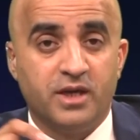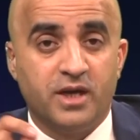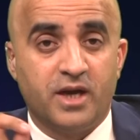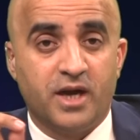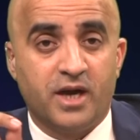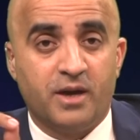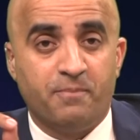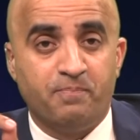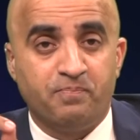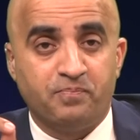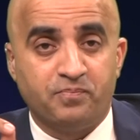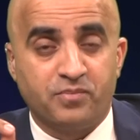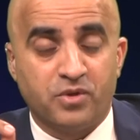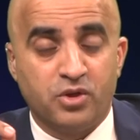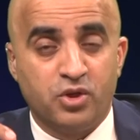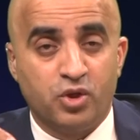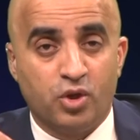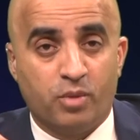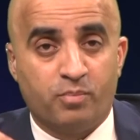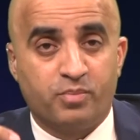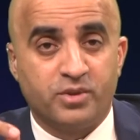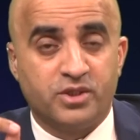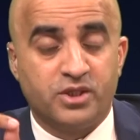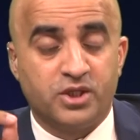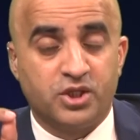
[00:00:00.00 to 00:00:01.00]
the
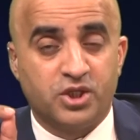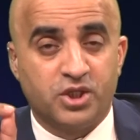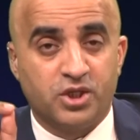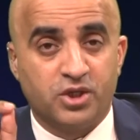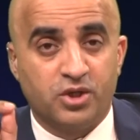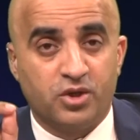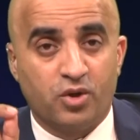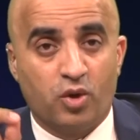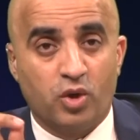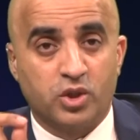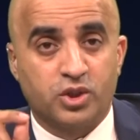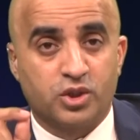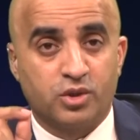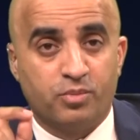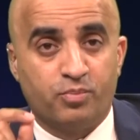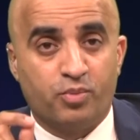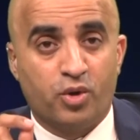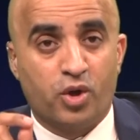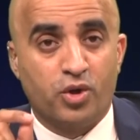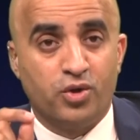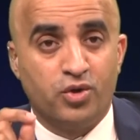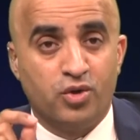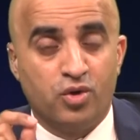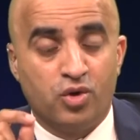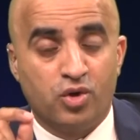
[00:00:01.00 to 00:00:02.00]
opposition had also
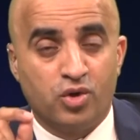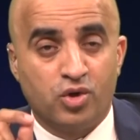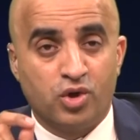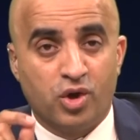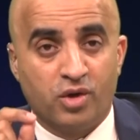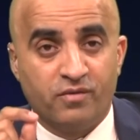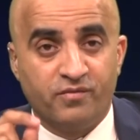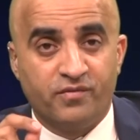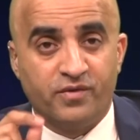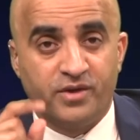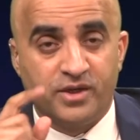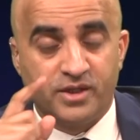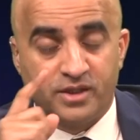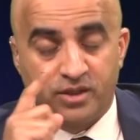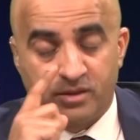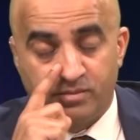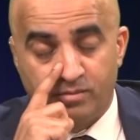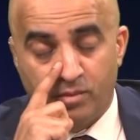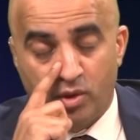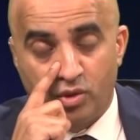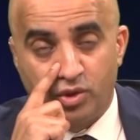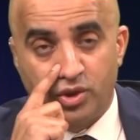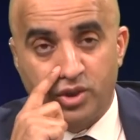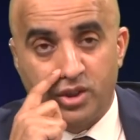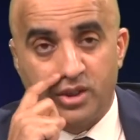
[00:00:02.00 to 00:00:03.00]
put no confidence
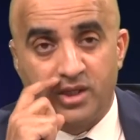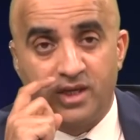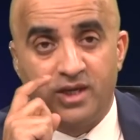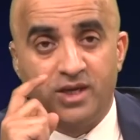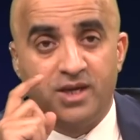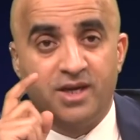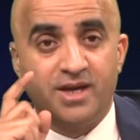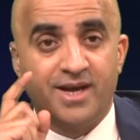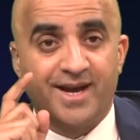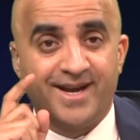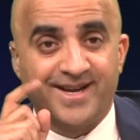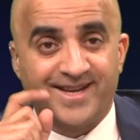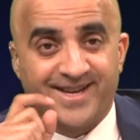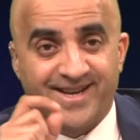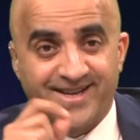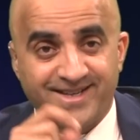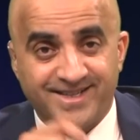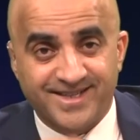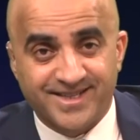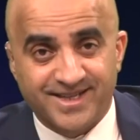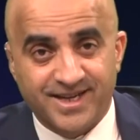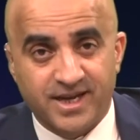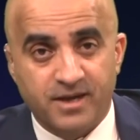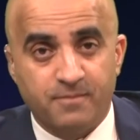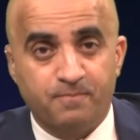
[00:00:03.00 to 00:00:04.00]
motion
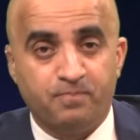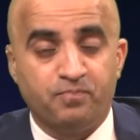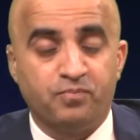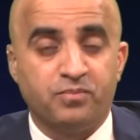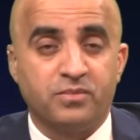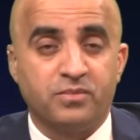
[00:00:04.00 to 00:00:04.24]
against him.